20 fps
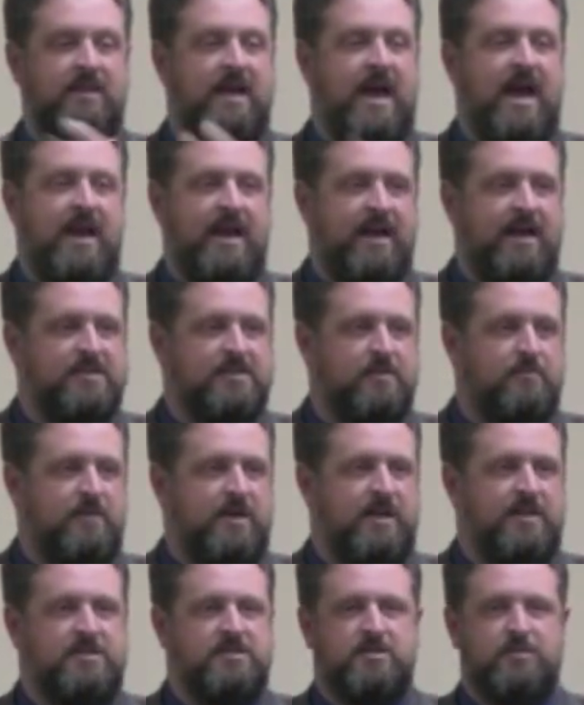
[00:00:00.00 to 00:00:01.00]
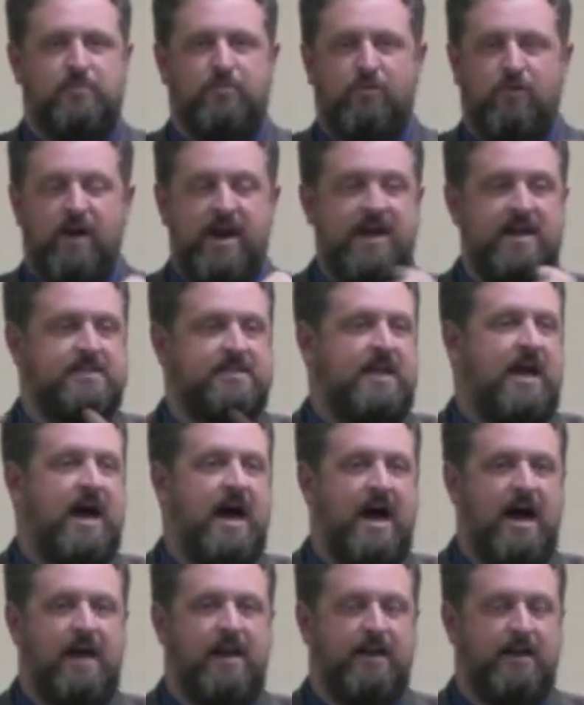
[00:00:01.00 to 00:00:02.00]
that as a means to praise
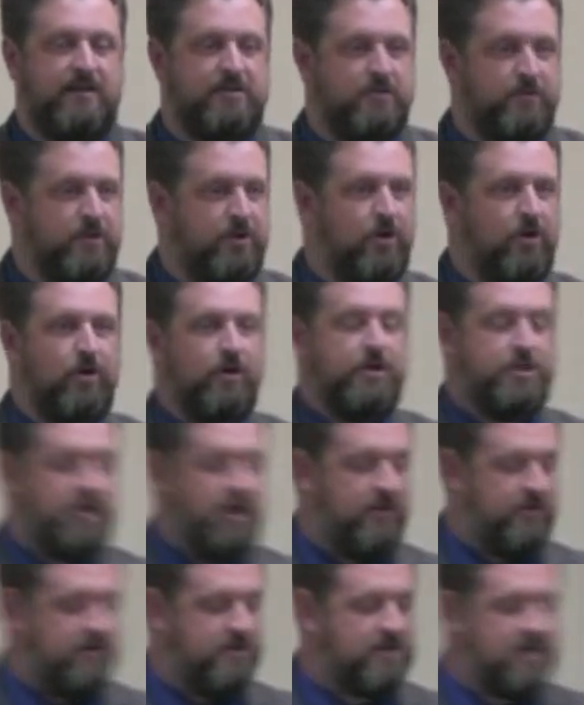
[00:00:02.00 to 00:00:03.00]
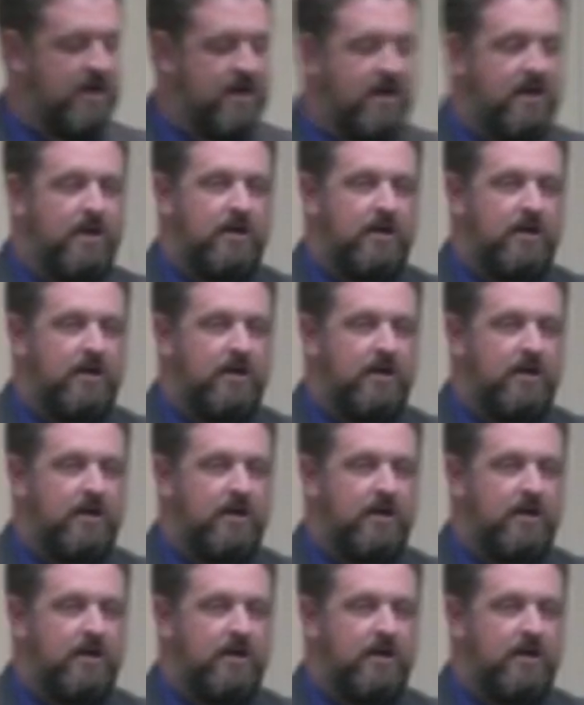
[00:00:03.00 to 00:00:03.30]
God and to encourage others.